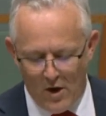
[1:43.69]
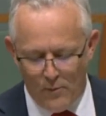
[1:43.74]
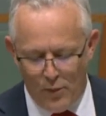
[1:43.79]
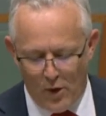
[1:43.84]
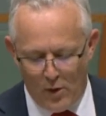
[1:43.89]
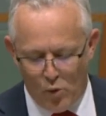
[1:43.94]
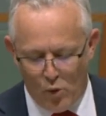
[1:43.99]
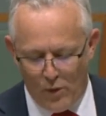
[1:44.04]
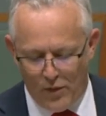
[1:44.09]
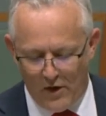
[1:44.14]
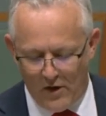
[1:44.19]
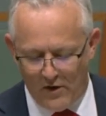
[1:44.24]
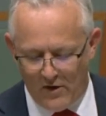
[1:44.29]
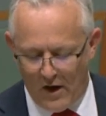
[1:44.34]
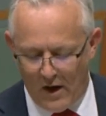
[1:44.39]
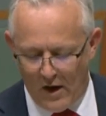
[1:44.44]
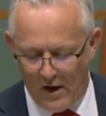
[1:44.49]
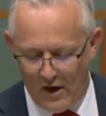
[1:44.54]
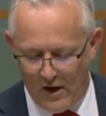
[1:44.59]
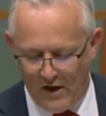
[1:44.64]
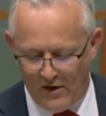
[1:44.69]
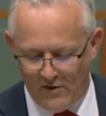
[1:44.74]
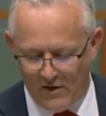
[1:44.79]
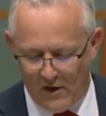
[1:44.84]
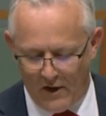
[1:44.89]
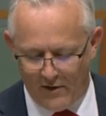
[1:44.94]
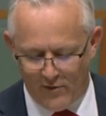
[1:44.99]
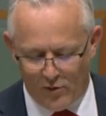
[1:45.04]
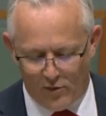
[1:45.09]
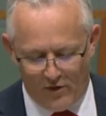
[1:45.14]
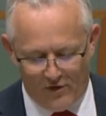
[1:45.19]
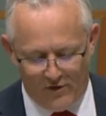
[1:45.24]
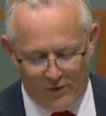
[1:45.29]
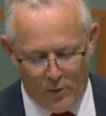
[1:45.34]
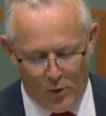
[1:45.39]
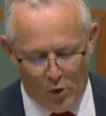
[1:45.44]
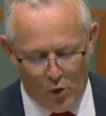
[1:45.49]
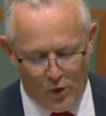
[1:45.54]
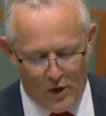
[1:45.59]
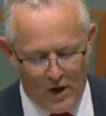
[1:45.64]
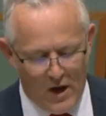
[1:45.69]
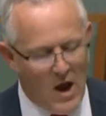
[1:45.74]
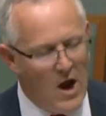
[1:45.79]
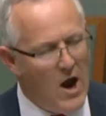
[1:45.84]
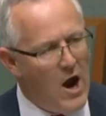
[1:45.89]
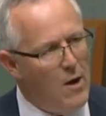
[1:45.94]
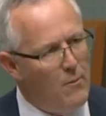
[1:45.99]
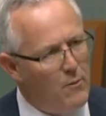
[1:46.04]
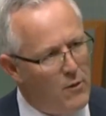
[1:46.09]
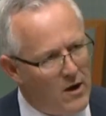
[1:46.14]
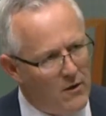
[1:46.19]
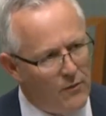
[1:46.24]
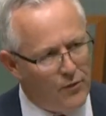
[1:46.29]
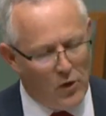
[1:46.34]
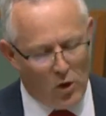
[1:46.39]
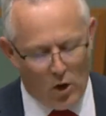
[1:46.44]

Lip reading: people with intellectual disability are amongst